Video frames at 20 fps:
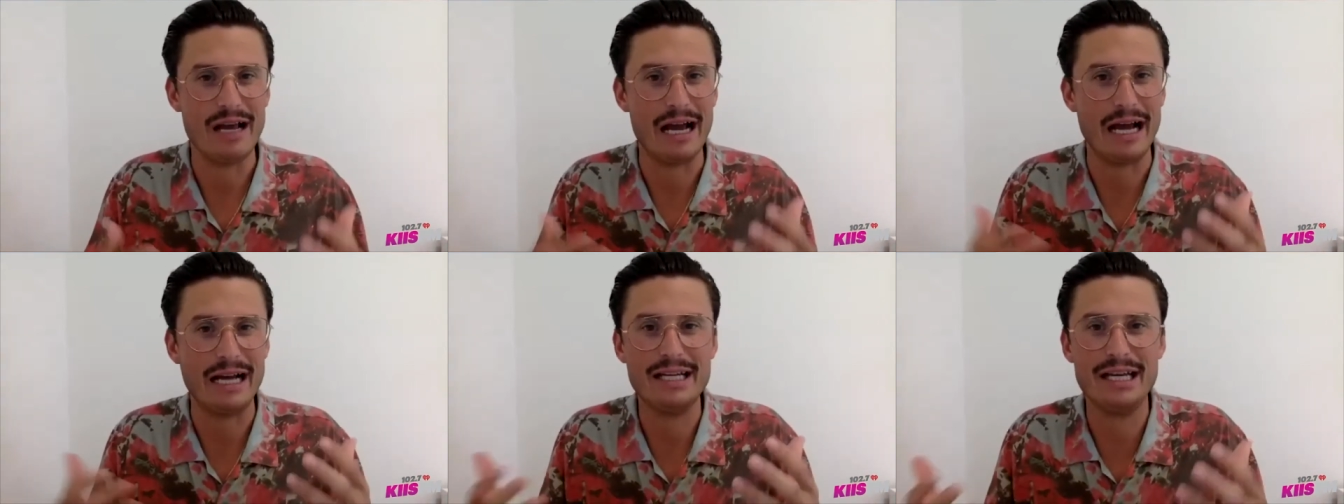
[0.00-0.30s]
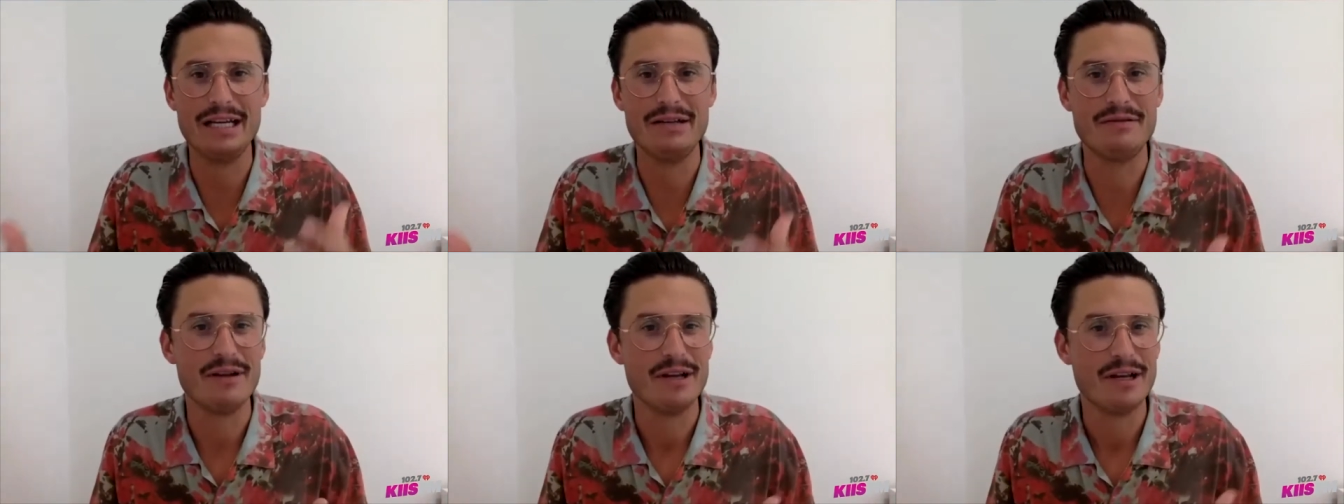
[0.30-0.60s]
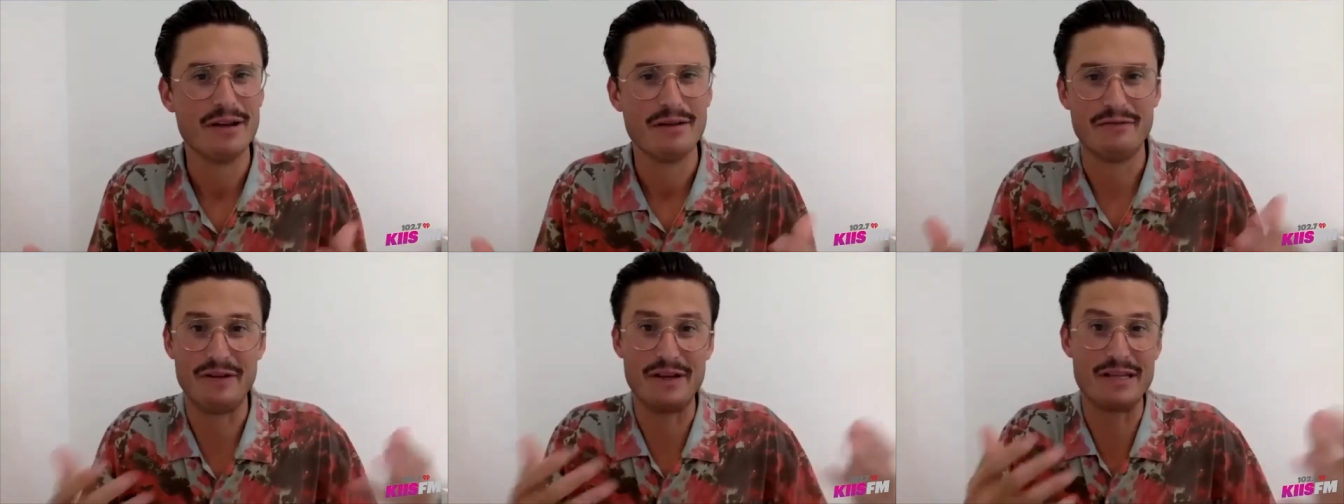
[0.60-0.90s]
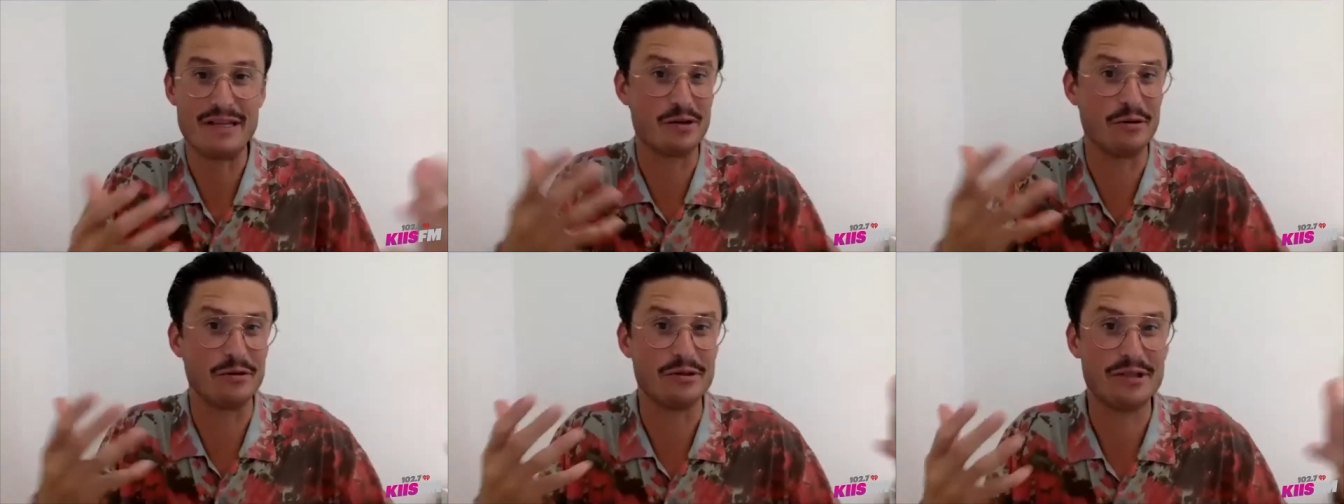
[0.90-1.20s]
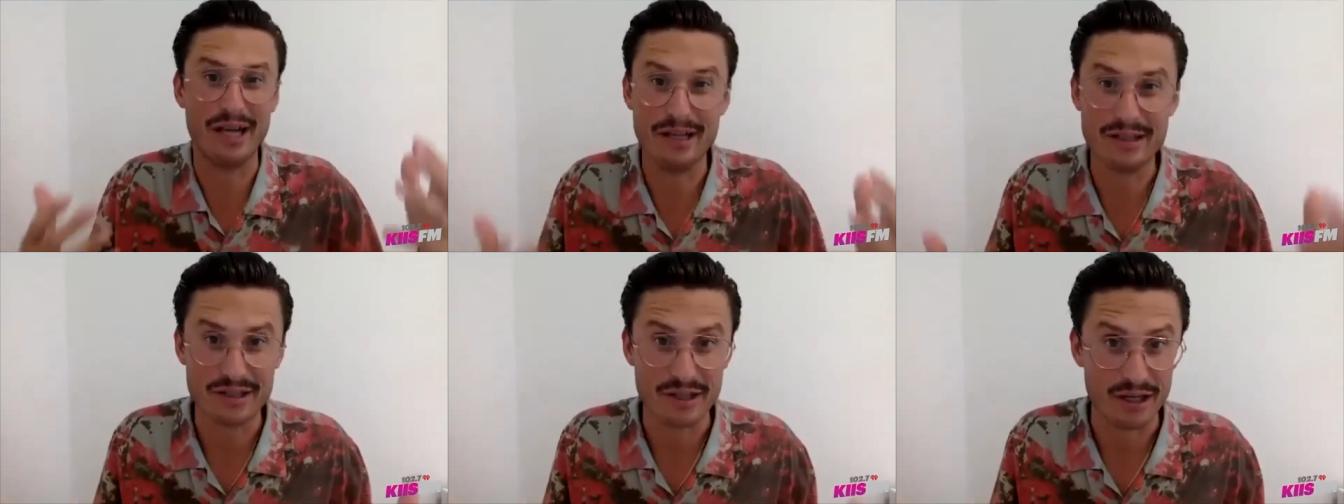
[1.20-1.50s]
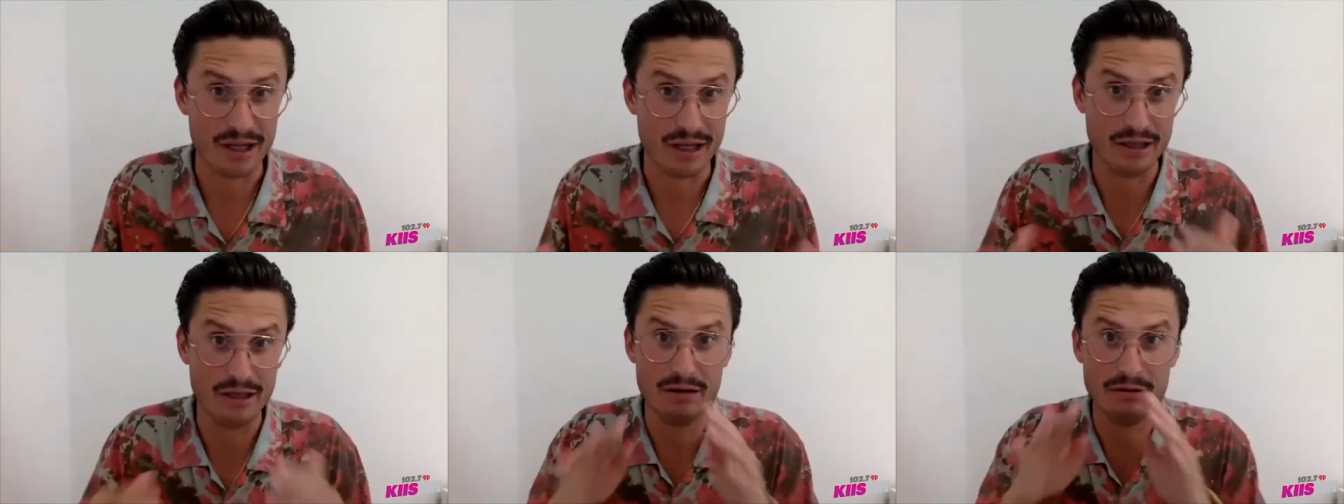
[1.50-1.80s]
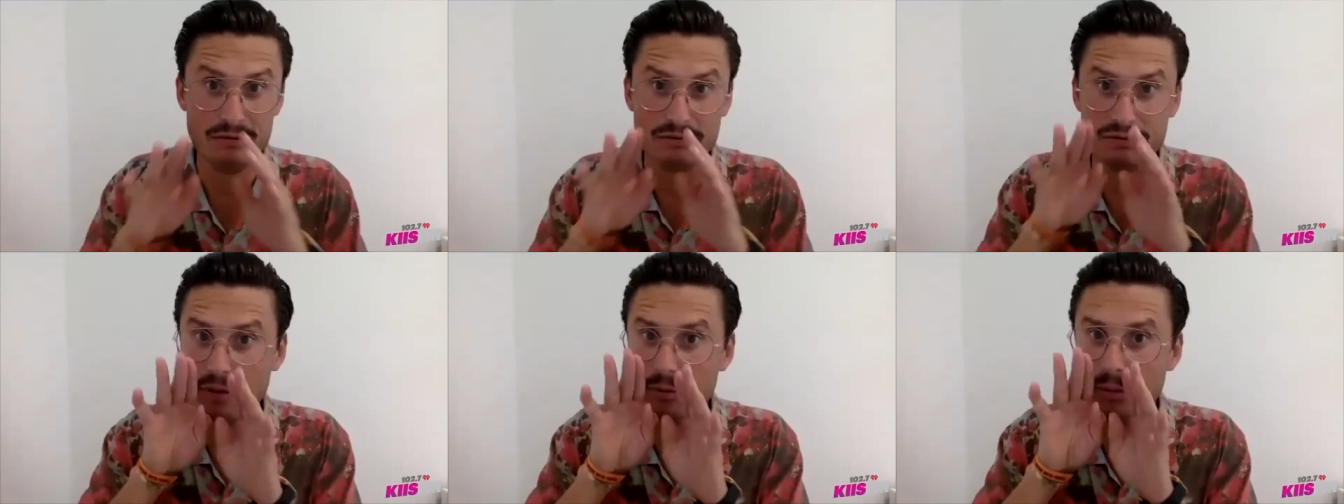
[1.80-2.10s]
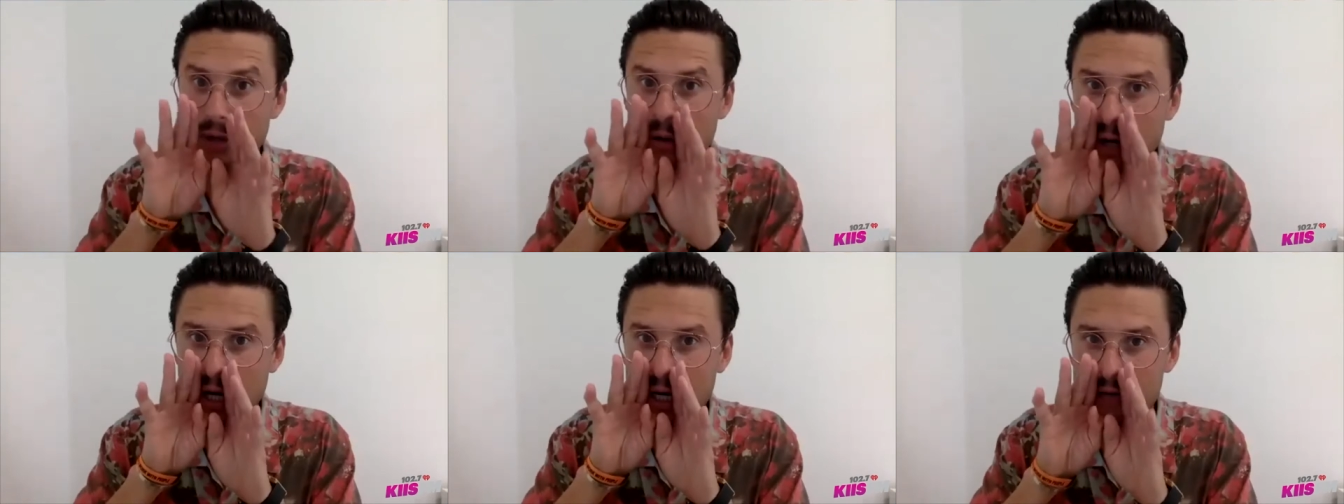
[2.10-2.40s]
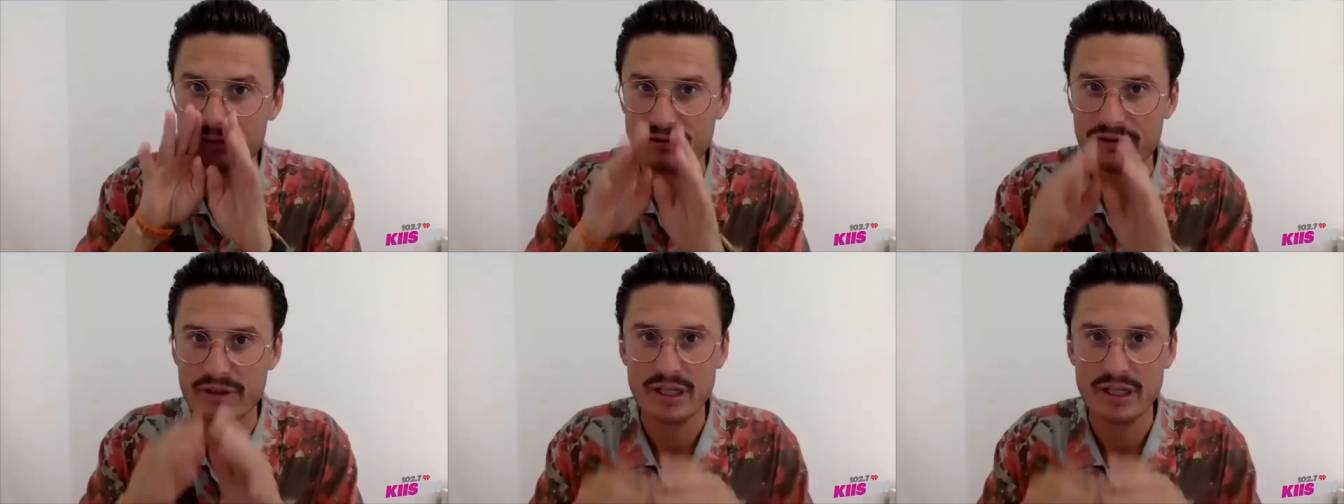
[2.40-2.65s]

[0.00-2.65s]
I need physical touch. Hello from my wife.